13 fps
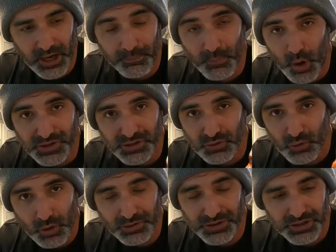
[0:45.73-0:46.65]
most
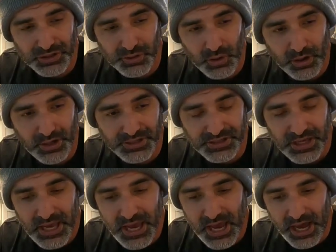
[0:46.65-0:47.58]
grocery stores,
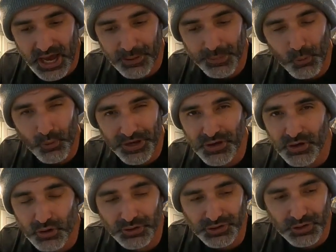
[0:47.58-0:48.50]
but when you
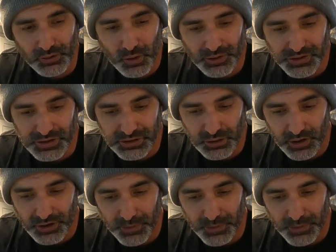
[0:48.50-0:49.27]
go to the grocery store,